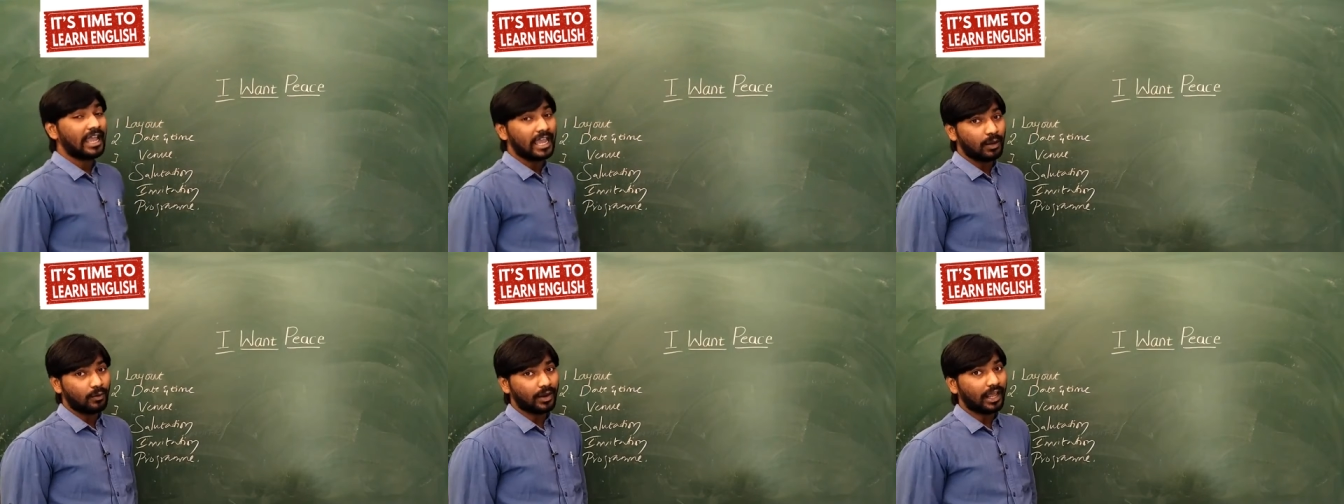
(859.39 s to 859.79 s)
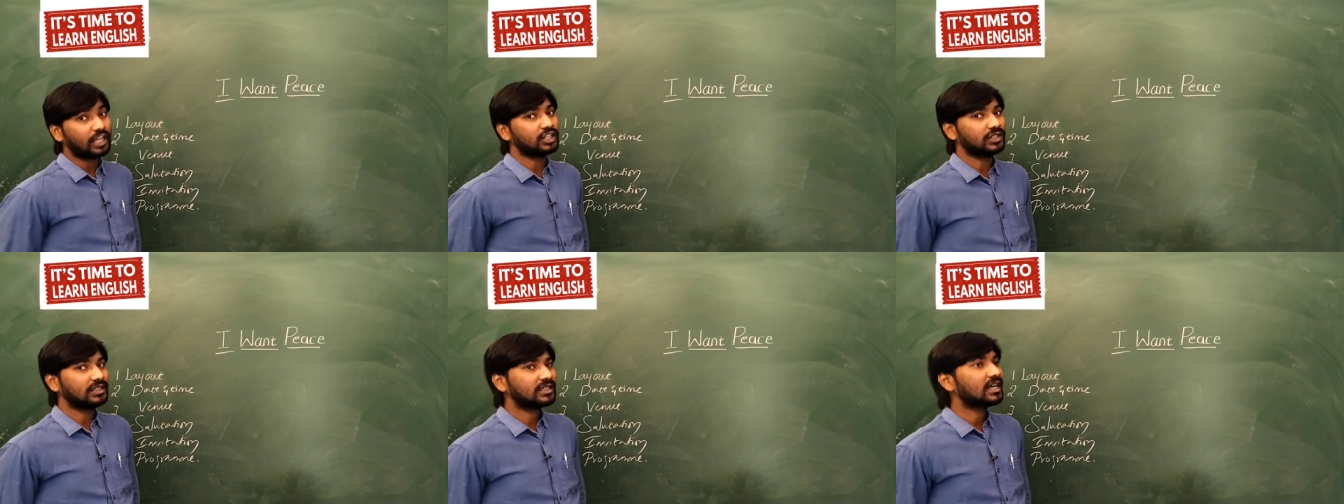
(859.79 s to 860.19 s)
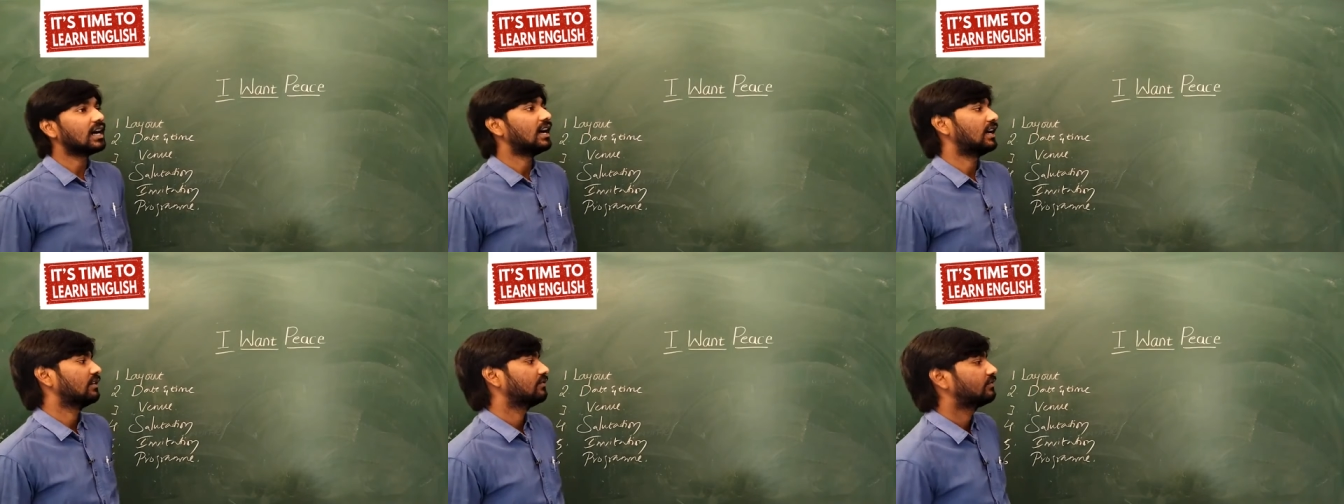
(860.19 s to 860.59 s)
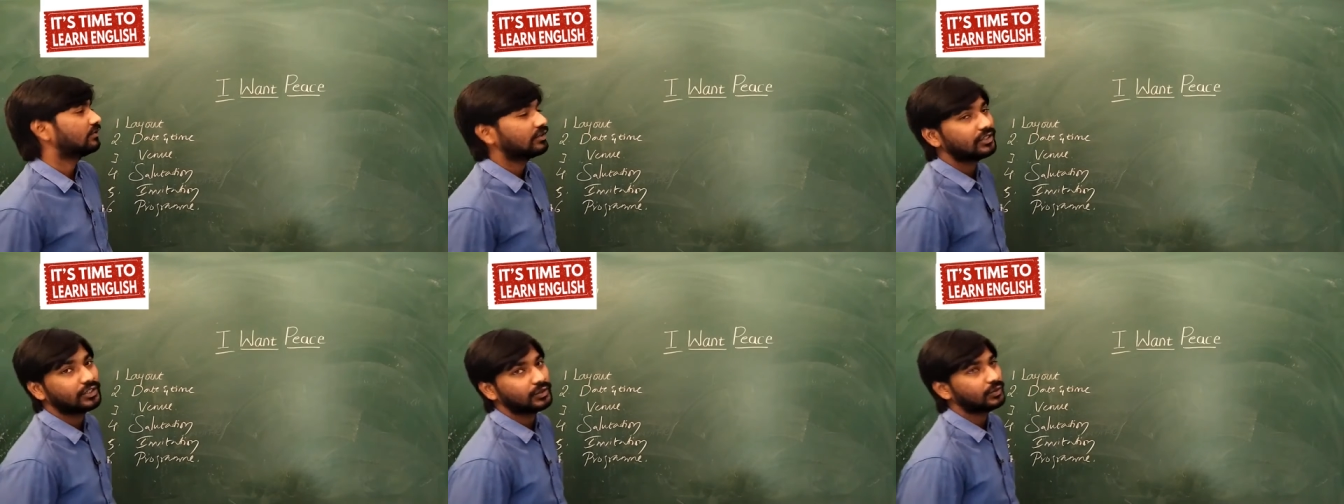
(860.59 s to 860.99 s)
invitation card
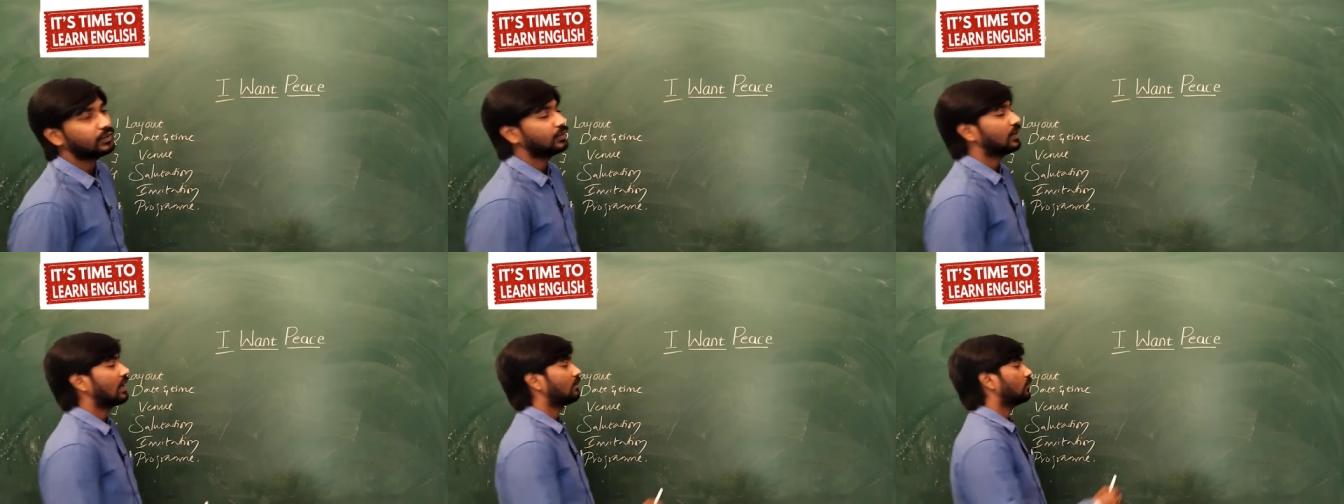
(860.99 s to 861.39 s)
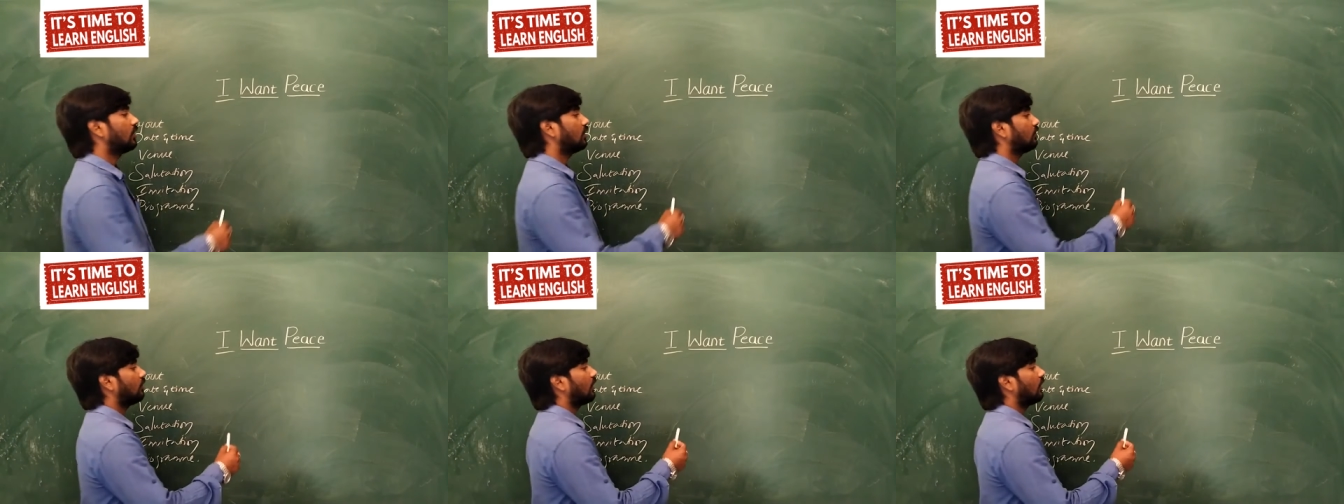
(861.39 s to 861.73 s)
for you. I'm going to